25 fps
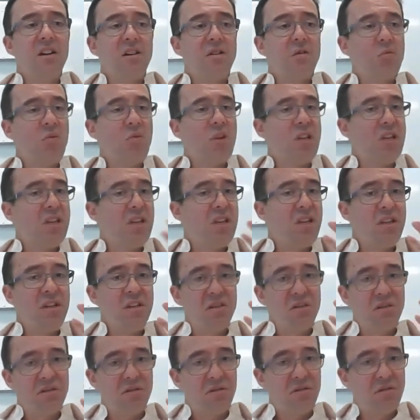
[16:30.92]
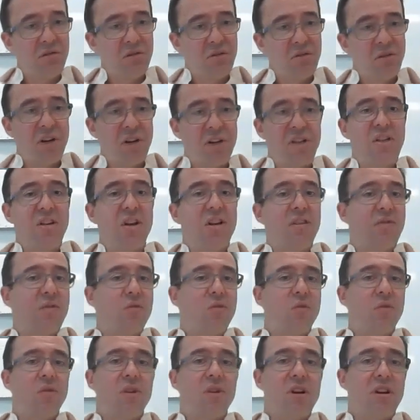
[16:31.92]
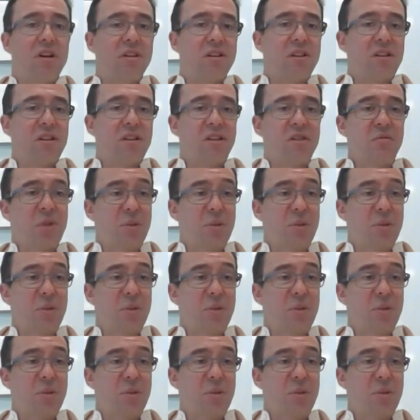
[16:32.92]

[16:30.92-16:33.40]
We trust our forecasts.